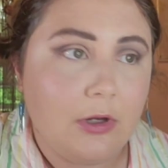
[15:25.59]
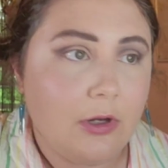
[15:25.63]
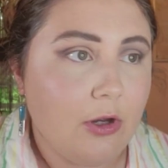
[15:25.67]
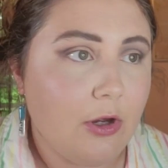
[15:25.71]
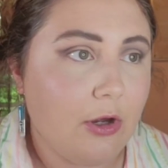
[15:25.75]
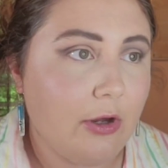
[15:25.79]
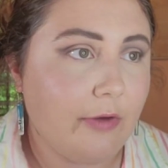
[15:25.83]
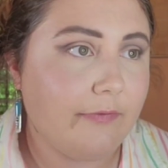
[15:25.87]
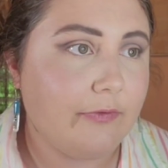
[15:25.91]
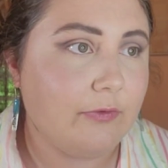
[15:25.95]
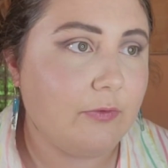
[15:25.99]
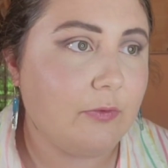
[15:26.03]

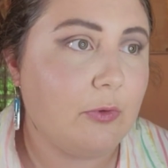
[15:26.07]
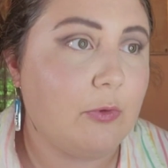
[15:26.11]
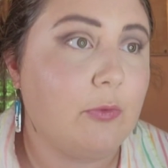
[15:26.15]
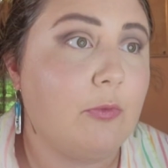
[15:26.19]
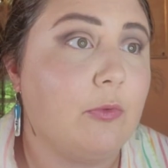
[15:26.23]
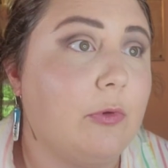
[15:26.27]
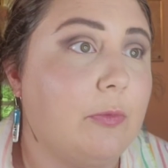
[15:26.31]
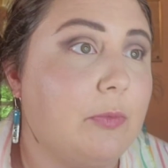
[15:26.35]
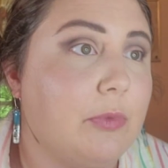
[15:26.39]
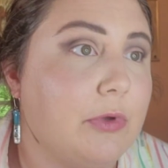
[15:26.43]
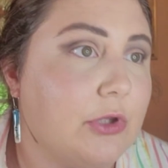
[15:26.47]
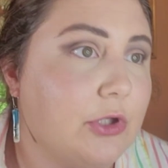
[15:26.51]
Hopefully when
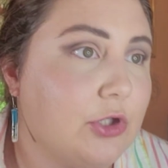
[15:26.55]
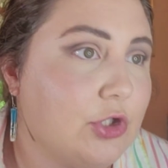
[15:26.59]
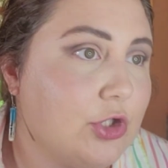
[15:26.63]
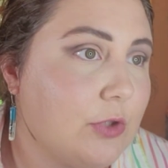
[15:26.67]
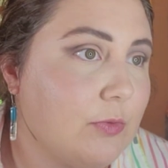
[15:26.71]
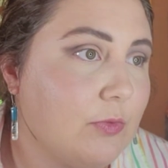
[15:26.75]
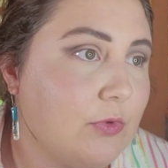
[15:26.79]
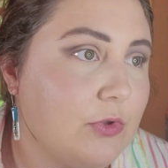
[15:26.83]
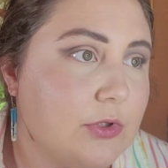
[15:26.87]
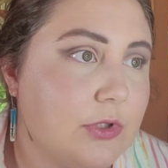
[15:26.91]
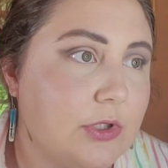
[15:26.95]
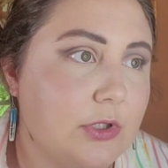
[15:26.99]
I put the
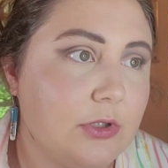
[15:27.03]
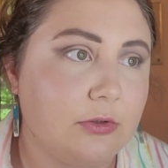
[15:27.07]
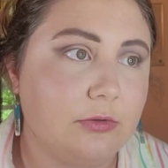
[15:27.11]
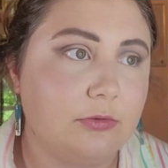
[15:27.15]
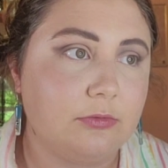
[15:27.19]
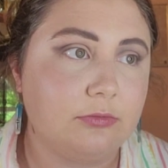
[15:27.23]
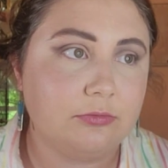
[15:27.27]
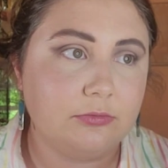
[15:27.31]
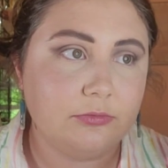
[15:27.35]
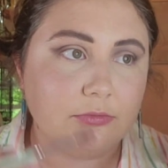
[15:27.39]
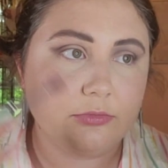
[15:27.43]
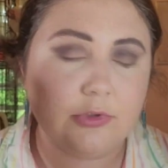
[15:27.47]
shimmers it'll
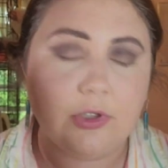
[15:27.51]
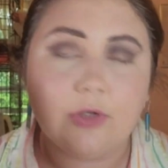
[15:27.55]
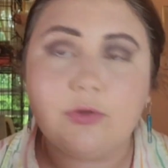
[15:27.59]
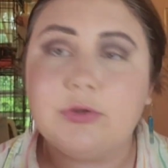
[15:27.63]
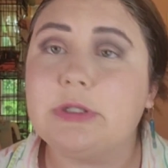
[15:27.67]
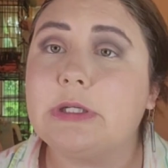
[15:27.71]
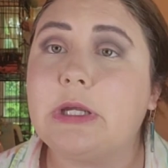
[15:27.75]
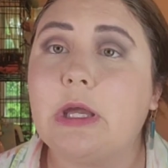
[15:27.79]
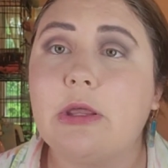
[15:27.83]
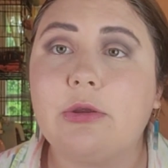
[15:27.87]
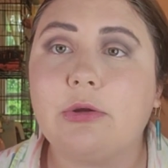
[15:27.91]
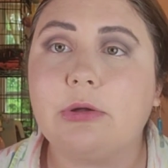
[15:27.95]
go
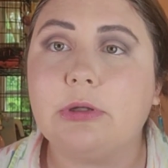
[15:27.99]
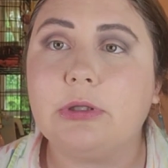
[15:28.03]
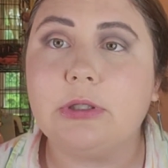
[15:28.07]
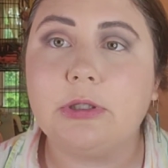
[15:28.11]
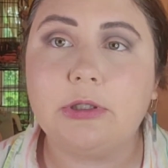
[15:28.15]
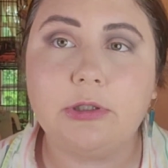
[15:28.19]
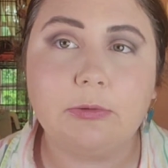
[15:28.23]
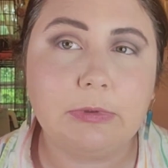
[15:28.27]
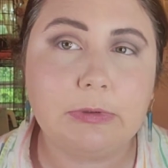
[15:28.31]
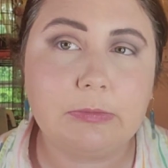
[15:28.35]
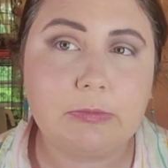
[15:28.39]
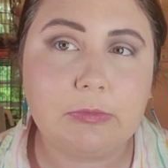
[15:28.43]
together a
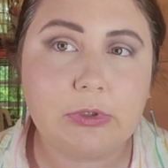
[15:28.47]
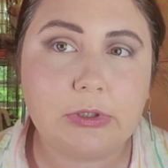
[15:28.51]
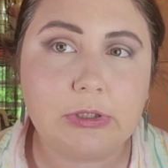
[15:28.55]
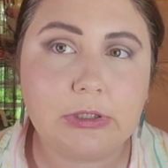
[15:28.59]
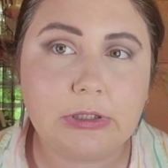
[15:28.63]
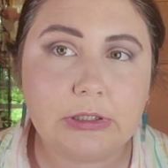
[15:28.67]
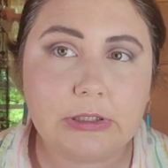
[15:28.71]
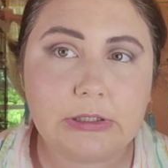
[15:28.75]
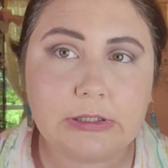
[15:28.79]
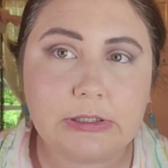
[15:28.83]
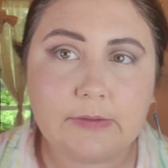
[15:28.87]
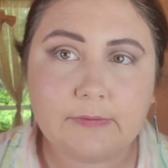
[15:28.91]
little bit more,
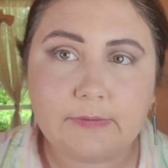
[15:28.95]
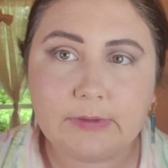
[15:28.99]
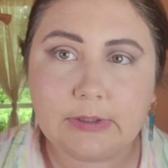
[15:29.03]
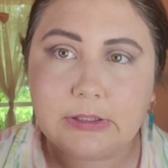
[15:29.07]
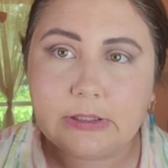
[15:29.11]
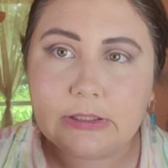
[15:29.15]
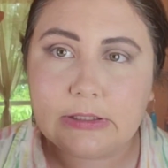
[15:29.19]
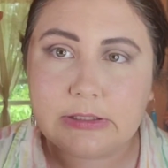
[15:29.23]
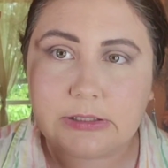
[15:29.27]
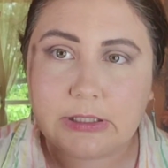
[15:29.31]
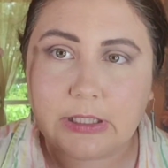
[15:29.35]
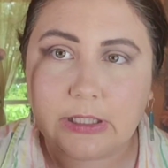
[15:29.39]
because I feel like
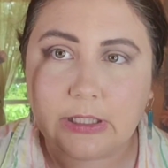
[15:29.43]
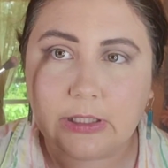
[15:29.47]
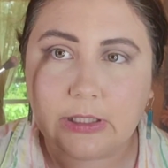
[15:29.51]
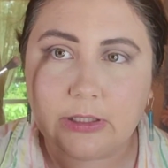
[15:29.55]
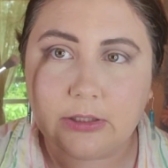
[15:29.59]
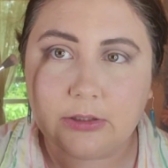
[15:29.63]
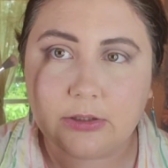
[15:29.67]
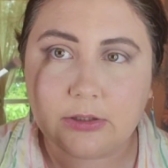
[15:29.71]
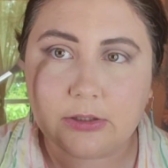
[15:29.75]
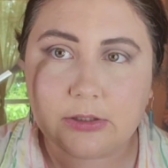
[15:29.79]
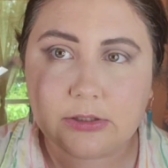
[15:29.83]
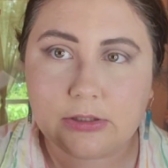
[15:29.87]
this eye
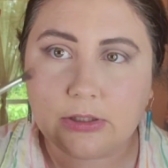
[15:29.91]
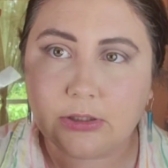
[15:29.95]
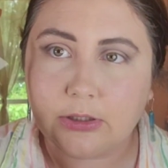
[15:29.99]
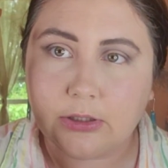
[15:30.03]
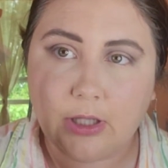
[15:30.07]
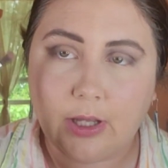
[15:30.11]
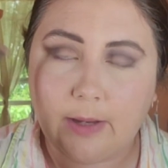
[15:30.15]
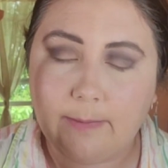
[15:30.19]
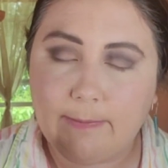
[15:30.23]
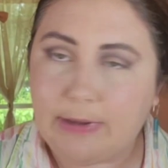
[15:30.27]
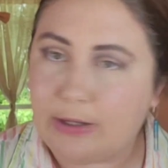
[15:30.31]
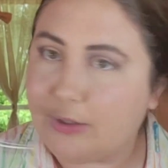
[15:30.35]
looks a
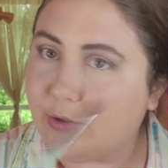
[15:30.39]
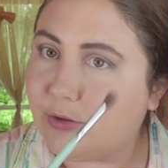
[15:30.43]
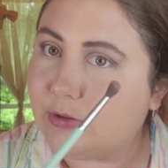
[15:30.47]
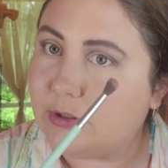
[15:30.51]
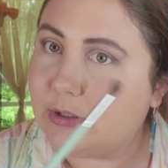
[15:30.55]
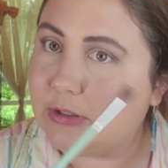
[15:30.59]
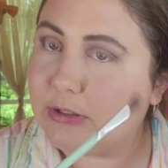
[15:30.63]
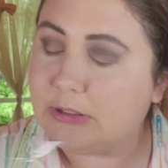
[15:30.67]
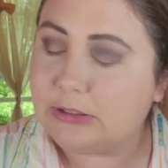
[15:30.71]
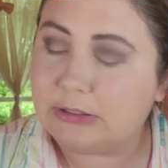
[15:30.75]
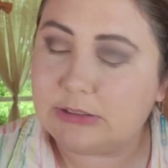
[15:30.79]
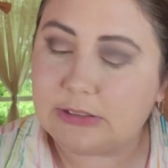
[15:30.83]
lot better
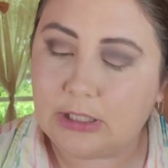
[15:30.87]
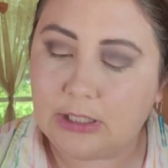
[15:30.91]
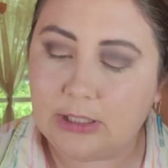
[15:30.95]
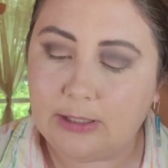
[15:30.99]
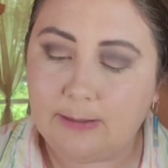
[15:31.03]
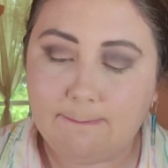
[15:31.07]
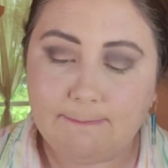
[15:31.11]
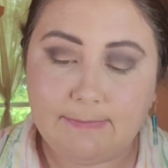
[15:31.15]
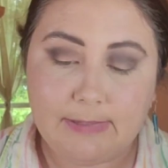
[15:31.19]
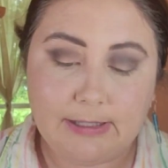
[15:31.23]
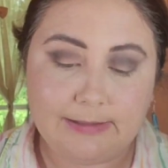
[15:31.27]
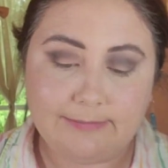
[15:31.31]
than this eye,
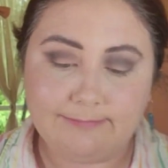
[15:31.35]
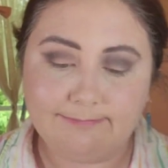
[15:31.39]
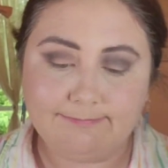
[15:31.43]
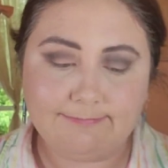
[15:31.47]
but